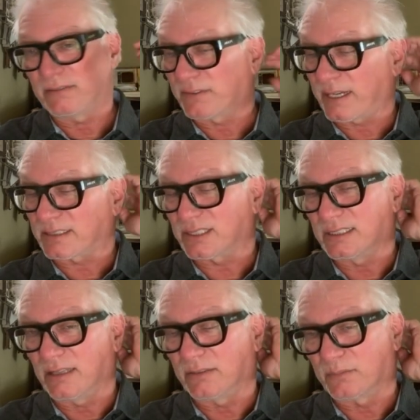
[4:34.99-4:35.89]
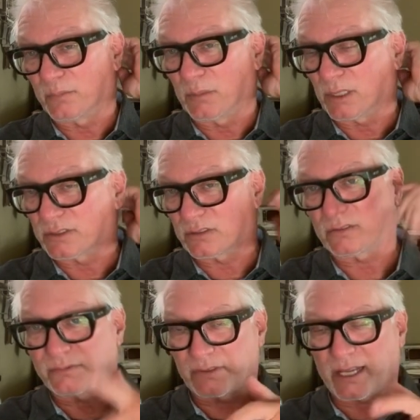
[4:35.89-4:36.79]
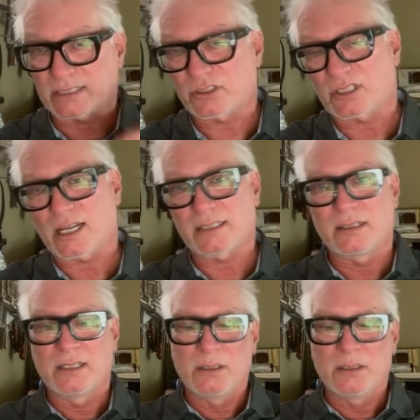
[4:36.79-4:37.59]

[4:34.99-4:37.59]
effects in the muzzle flash shot,